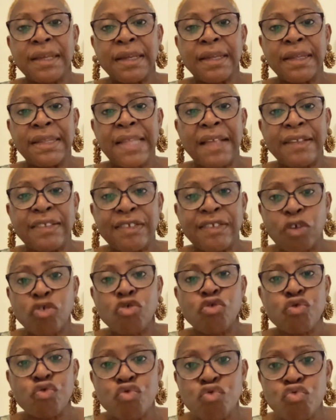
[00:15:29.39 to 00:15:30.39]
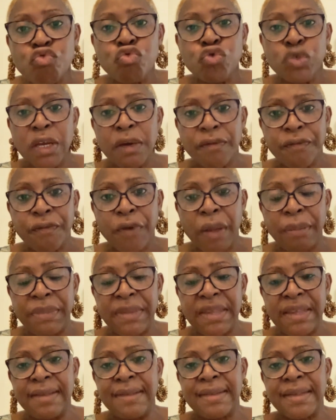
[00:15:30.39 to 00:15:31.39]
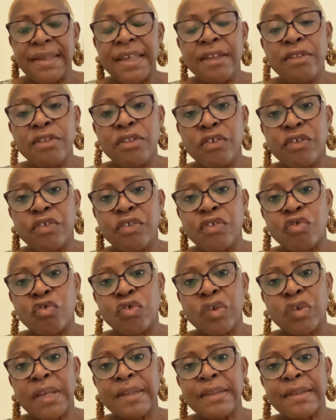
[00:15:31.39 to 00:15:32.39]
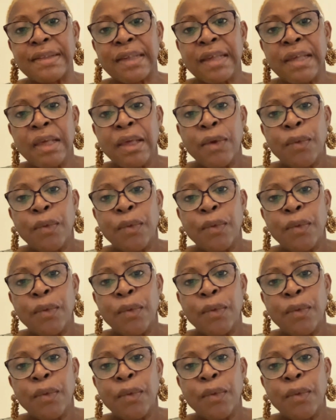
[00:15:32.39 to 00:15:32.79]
that's accrued from these industries.